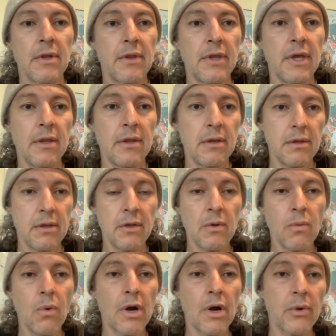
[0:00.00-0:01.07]
than
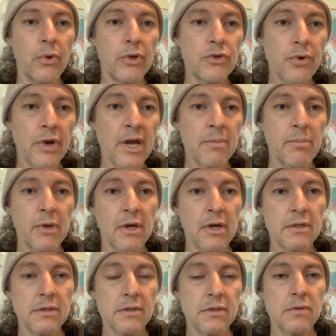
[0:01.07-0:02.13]
the water we drink,
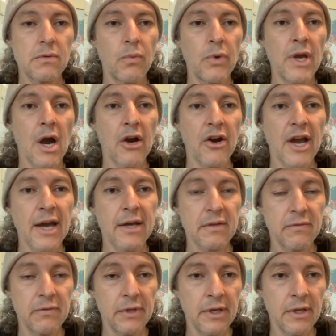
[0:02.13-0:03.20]
because we are
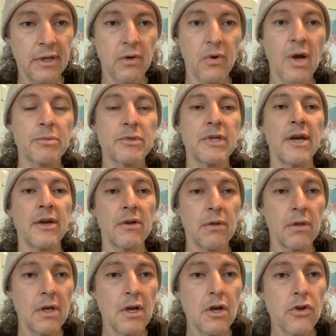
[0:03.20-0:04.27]
actively in the Krebs cycle